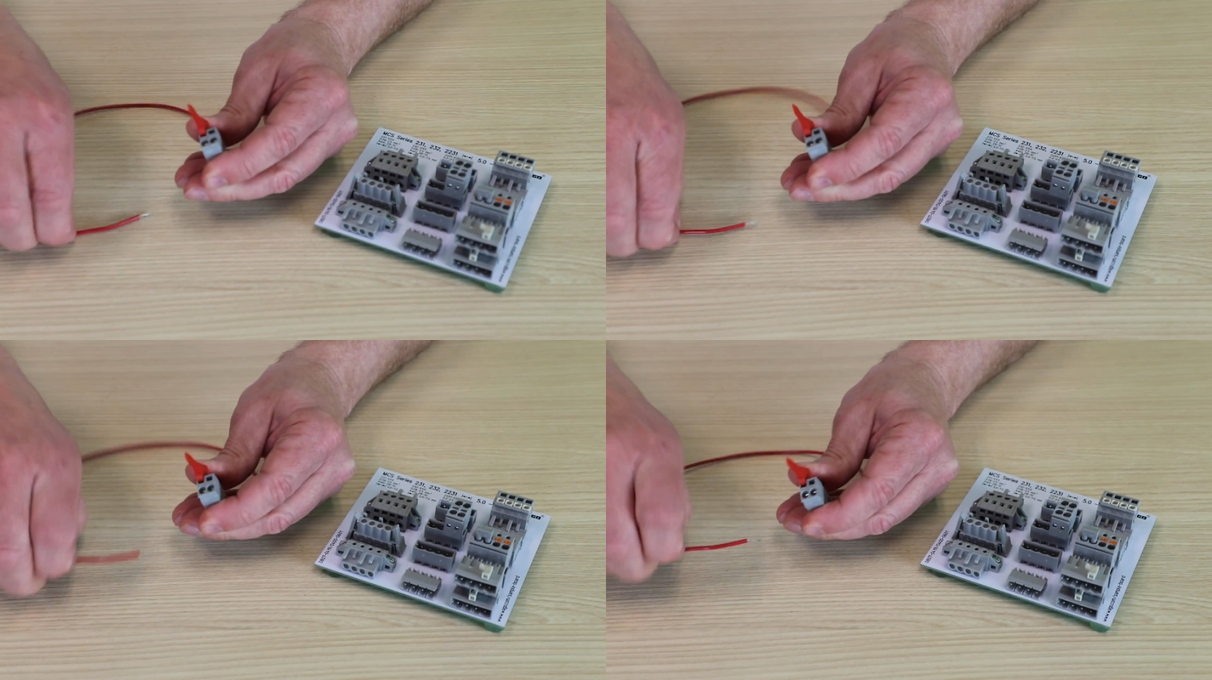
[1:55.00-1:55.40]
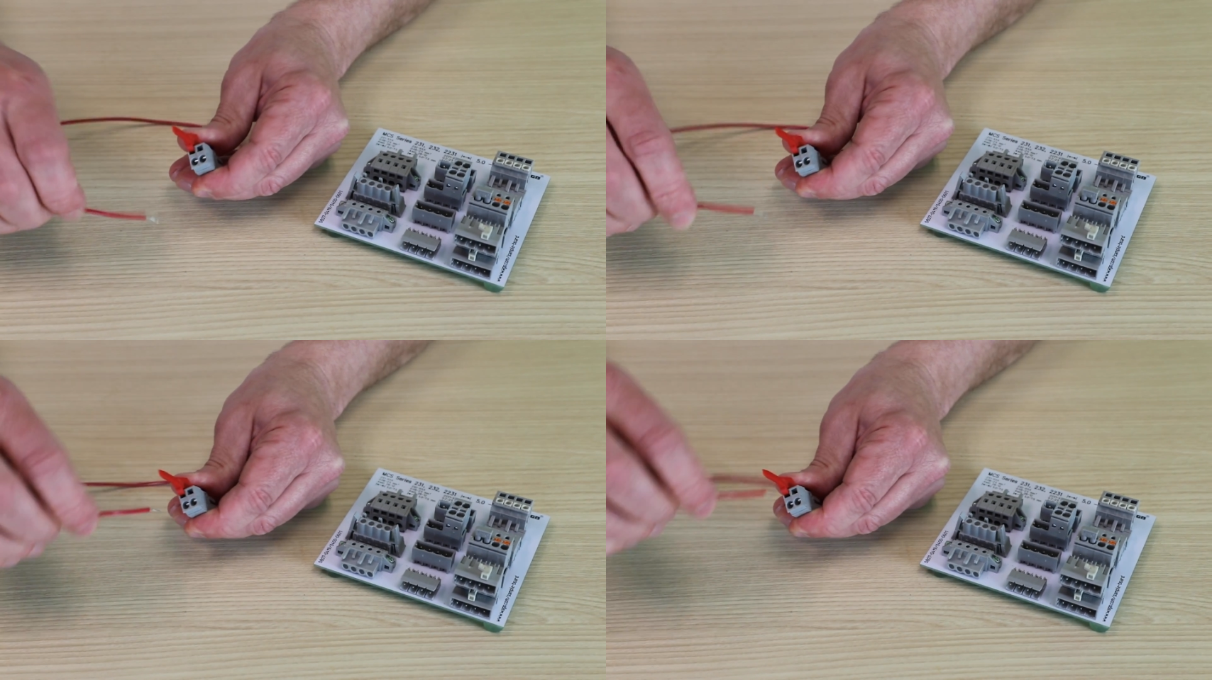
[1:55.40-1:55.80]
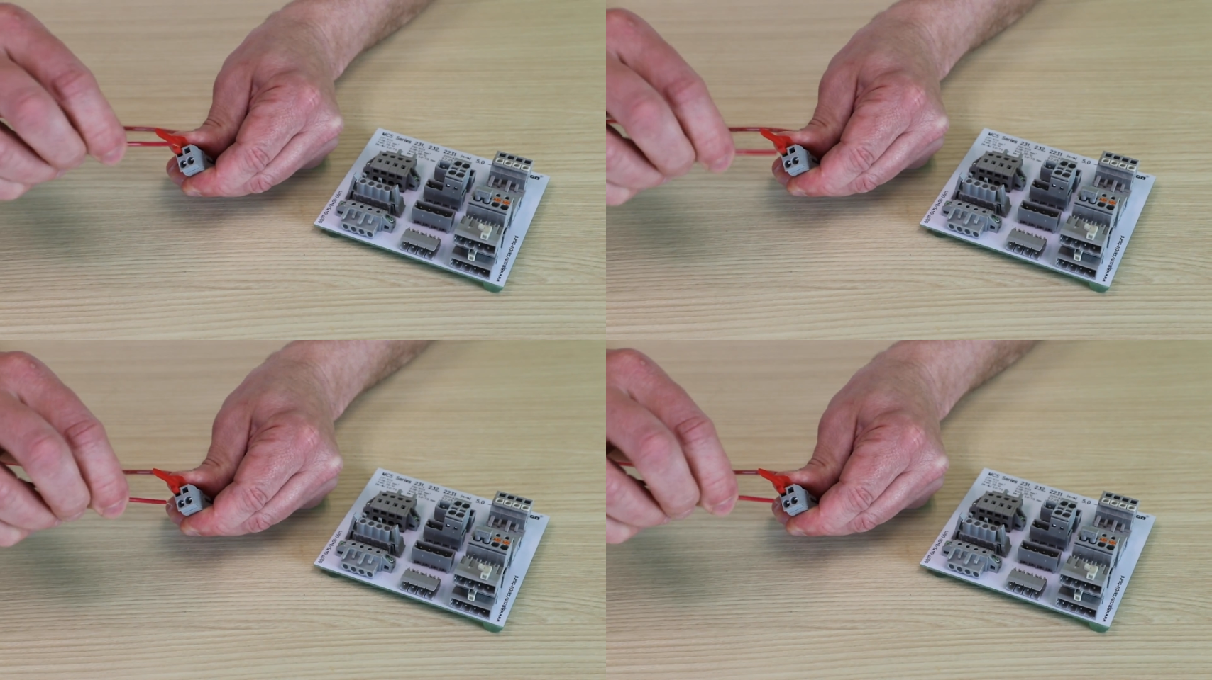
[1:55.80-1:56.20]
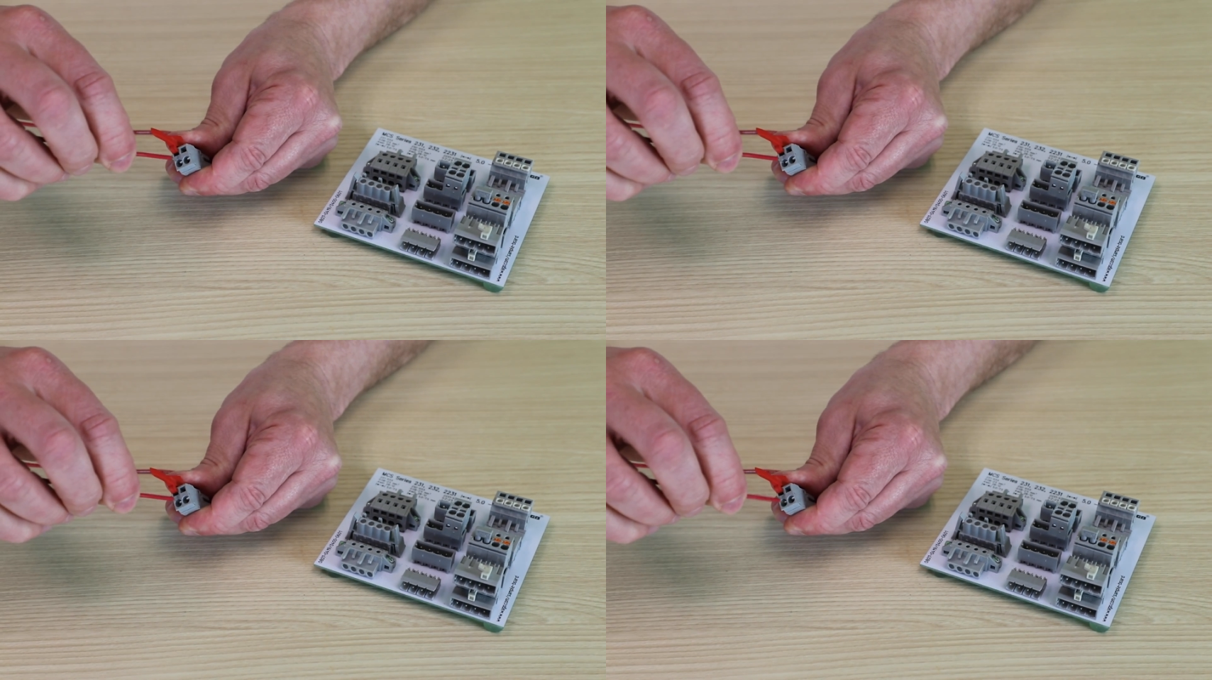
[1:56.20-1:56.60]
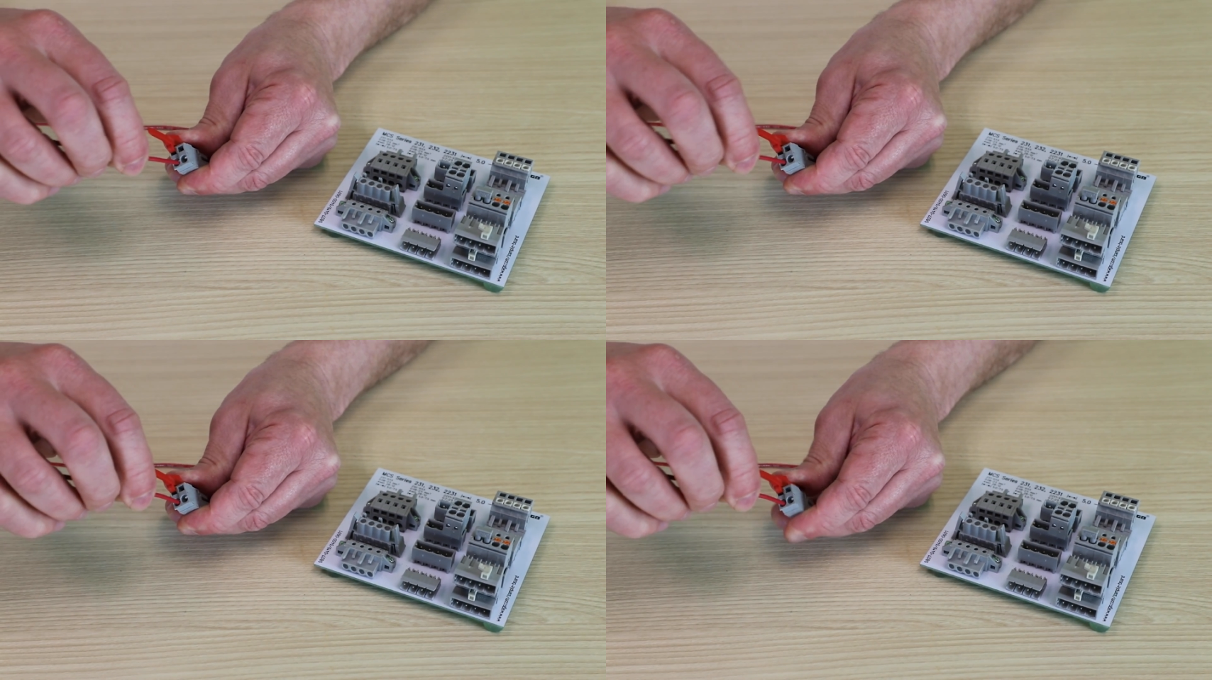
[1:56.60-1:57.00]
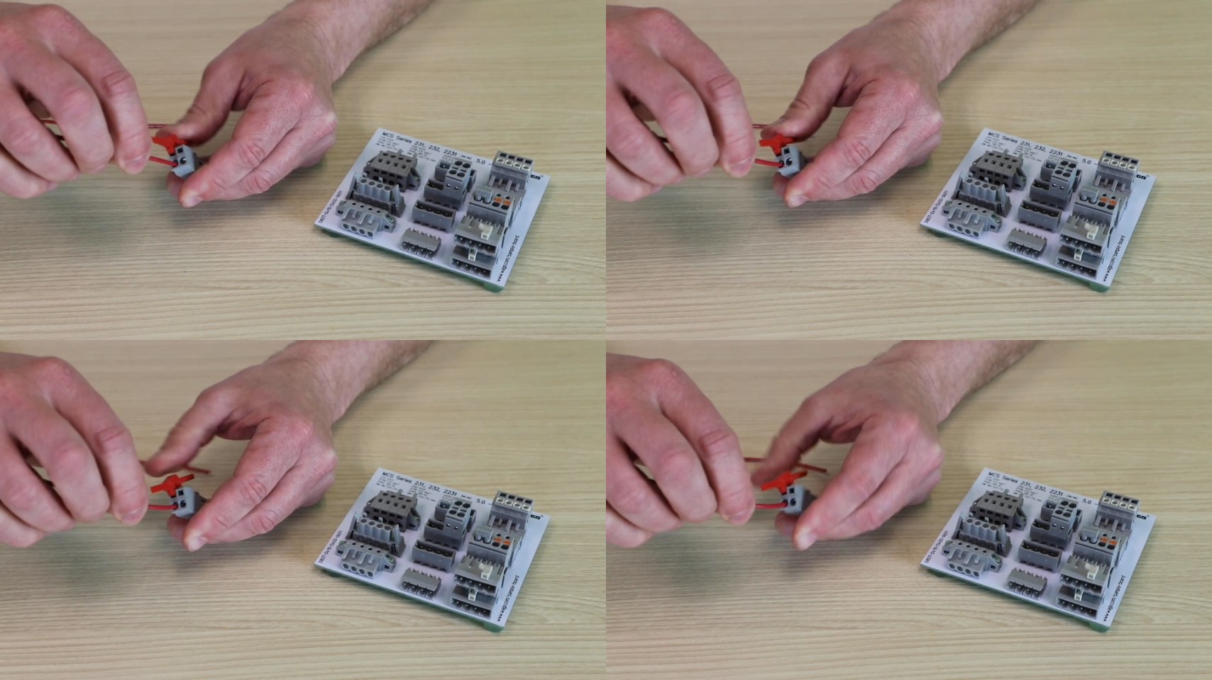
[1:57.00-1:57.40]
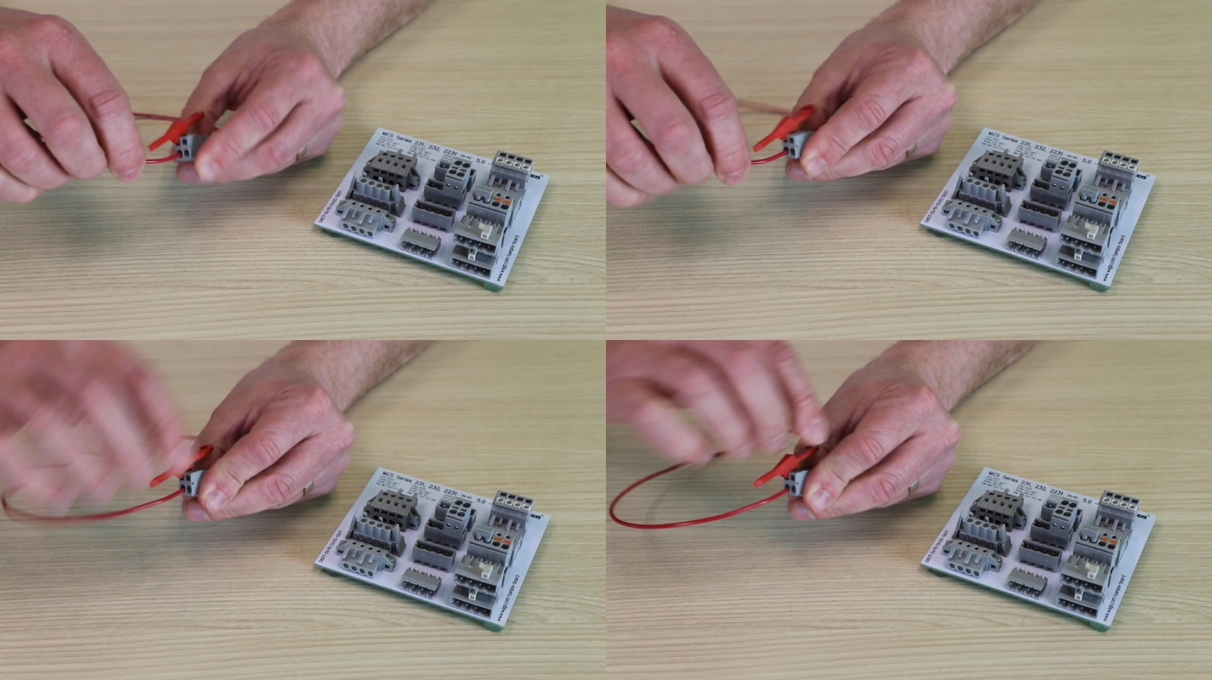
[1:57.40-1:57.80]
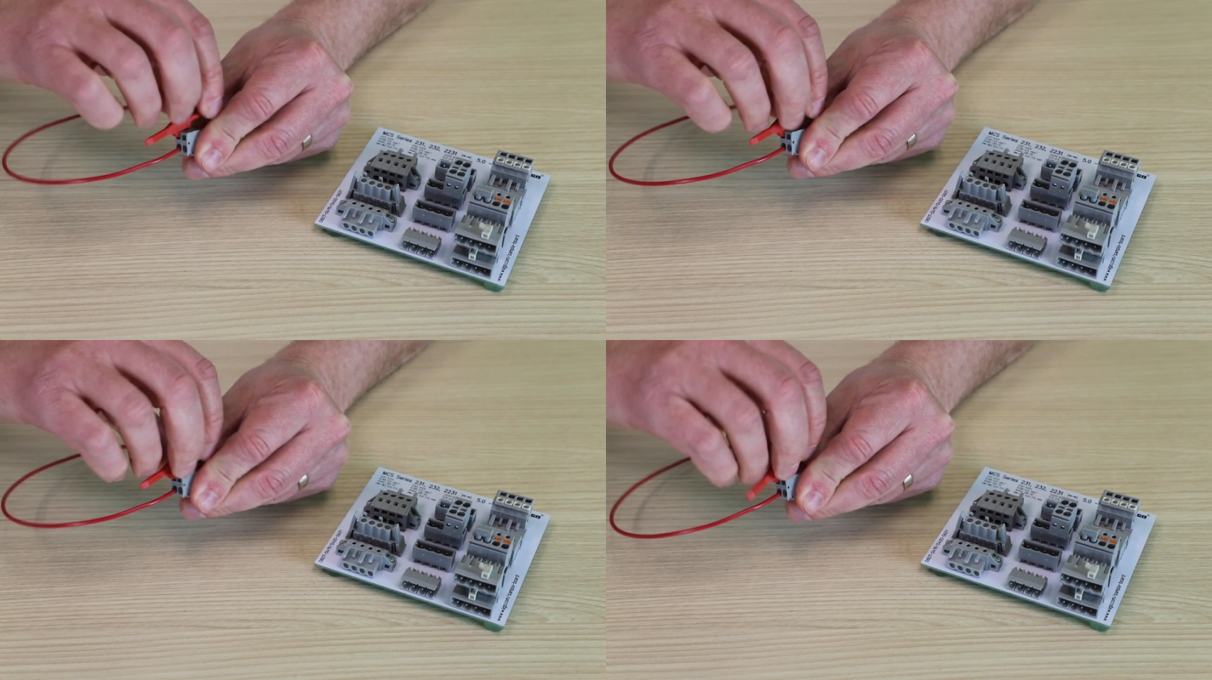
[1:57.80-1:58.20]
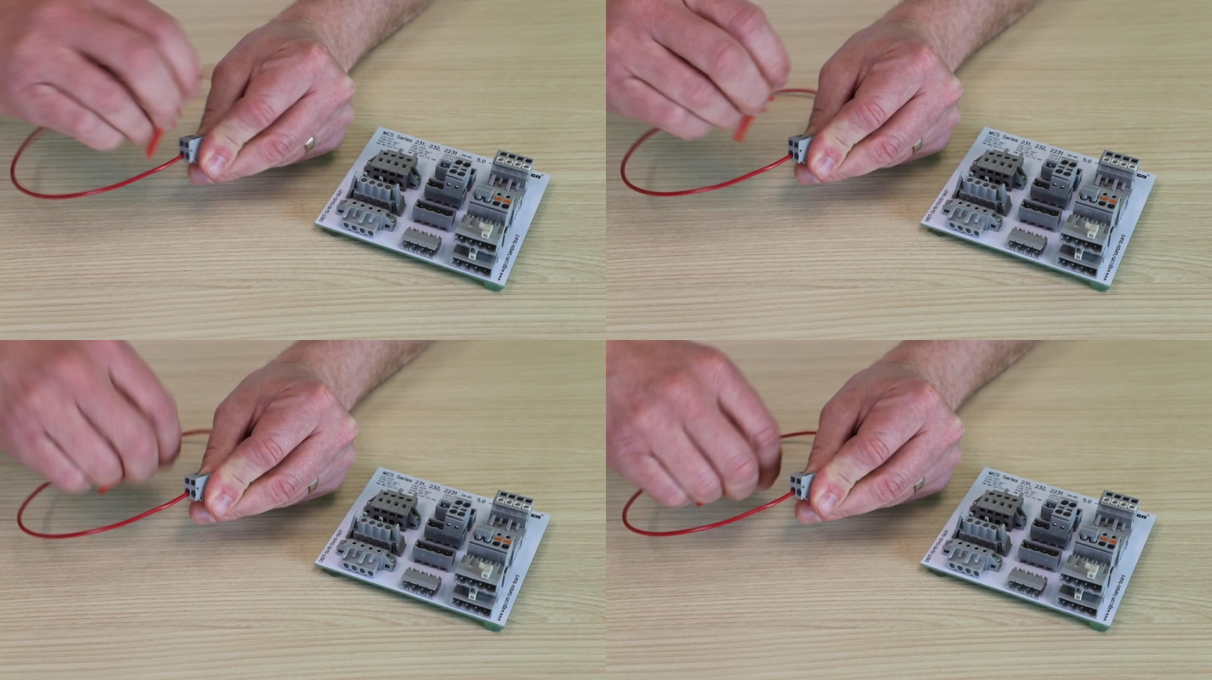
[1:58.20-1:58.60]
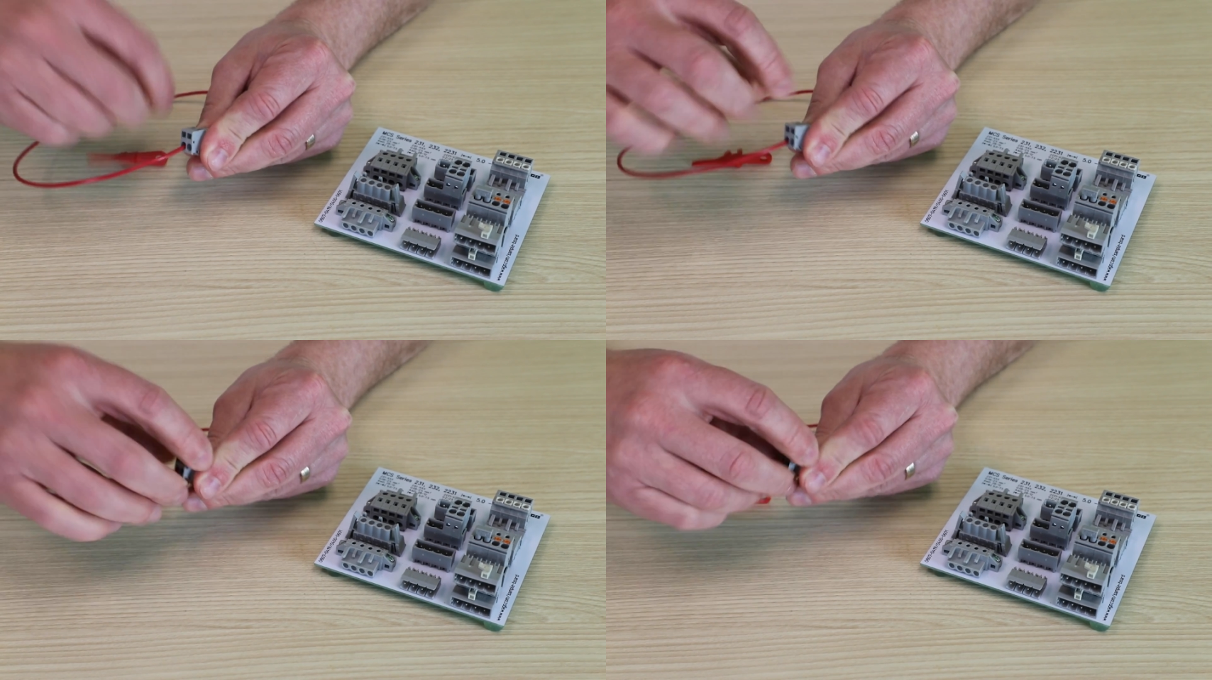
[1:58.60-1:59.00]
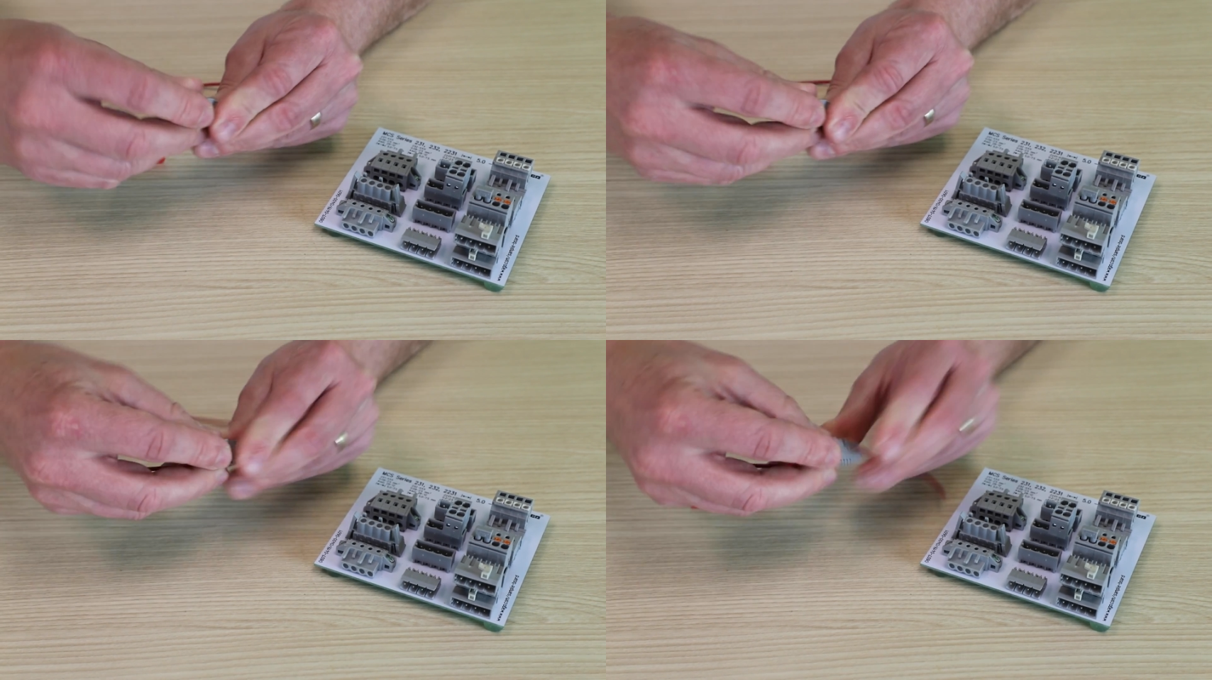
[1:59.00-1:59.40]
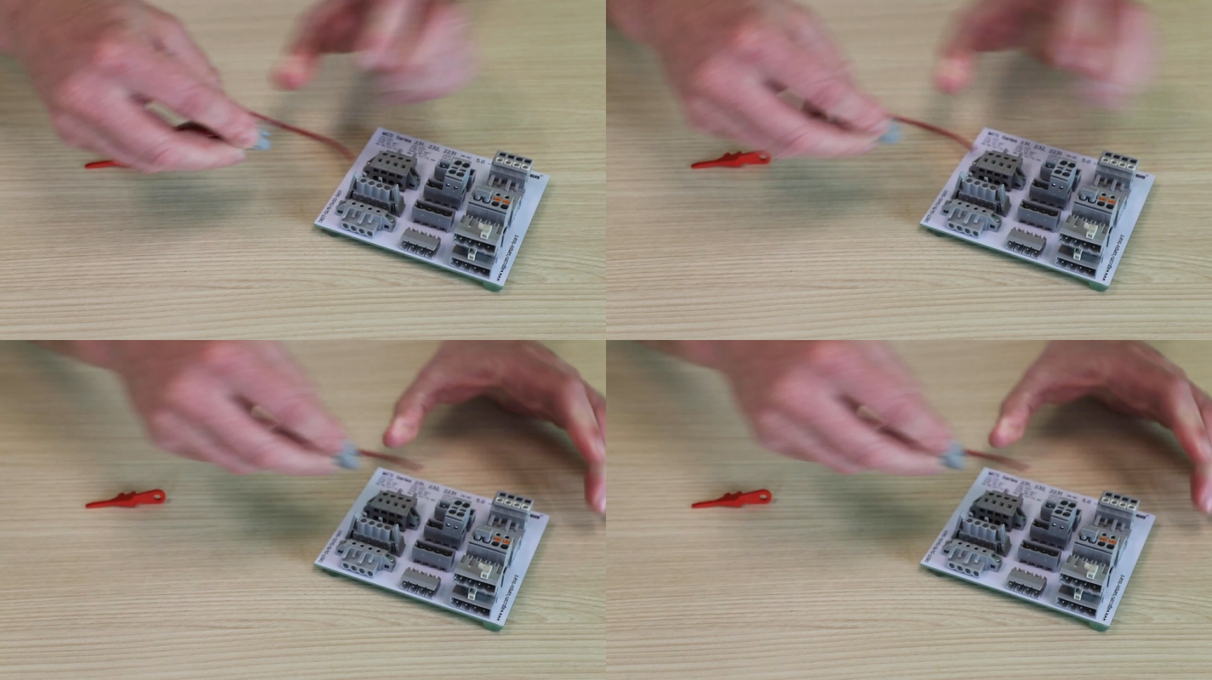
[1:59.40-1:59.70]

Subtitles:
Nobody's mouth can be seen.